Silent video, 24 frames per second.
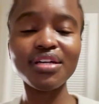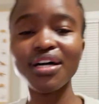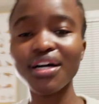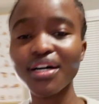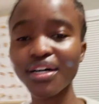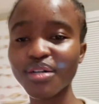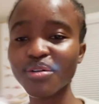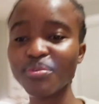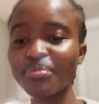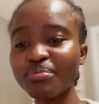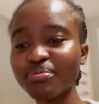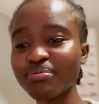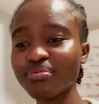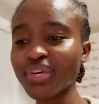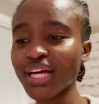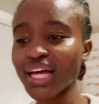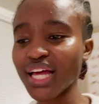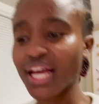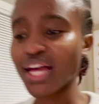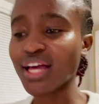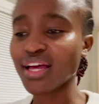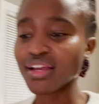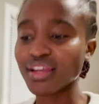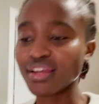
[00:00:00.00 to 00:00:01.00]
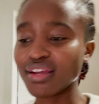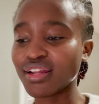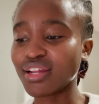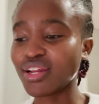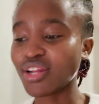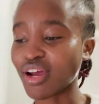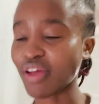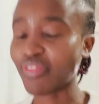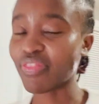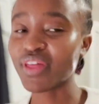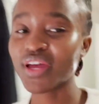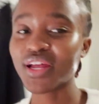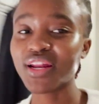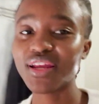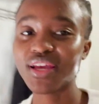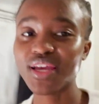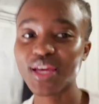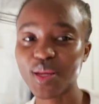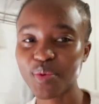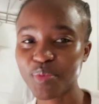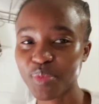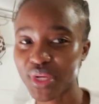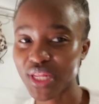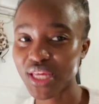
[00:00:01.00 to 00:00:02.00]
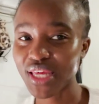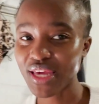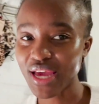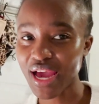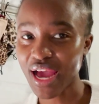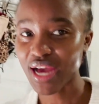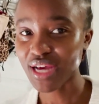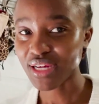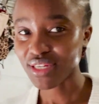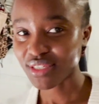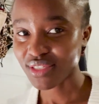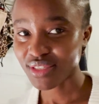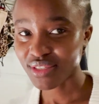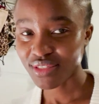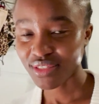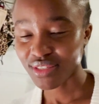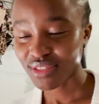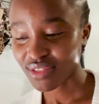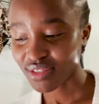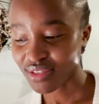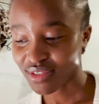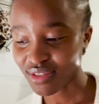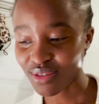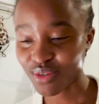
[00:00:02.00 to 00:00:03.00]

Not that anybody asked.